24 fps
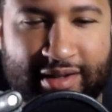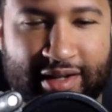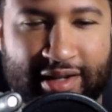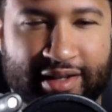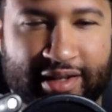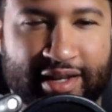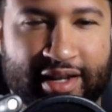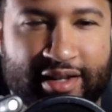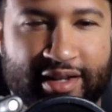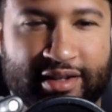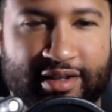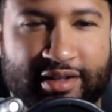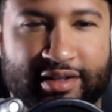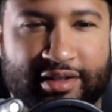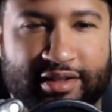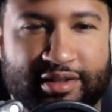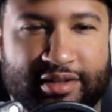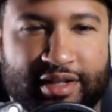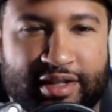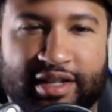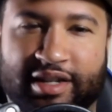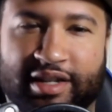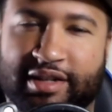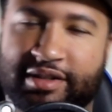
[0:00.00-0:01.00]
I got
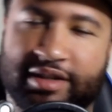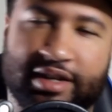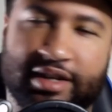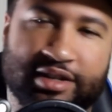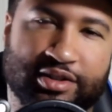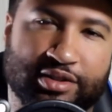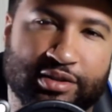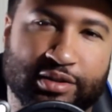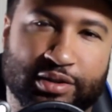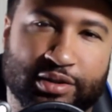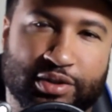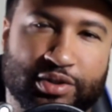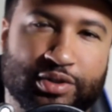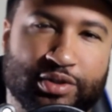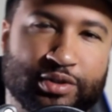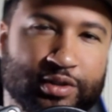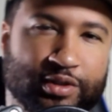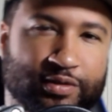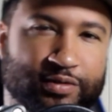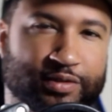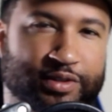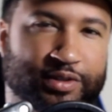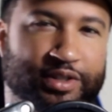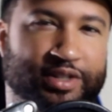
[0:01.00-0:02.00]
a nice little
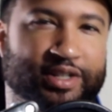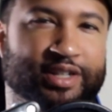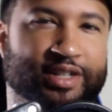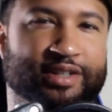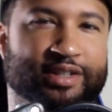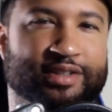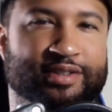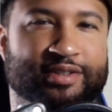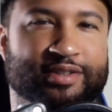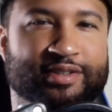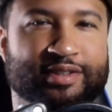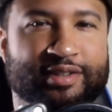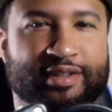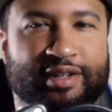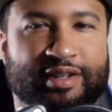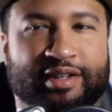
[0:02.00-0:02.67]
story for you guys.